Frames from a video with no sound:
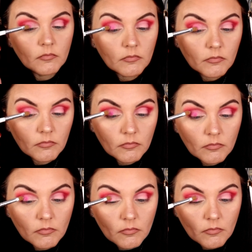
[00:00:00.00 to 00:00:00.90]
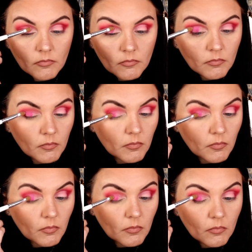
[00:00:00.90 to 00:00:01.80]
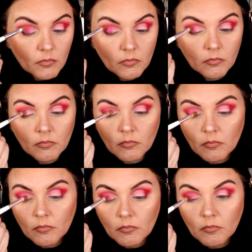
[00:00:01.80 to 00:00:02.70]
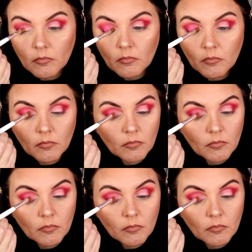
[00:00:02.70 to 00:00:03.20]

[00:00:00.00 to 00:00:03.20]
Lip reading: [no speech]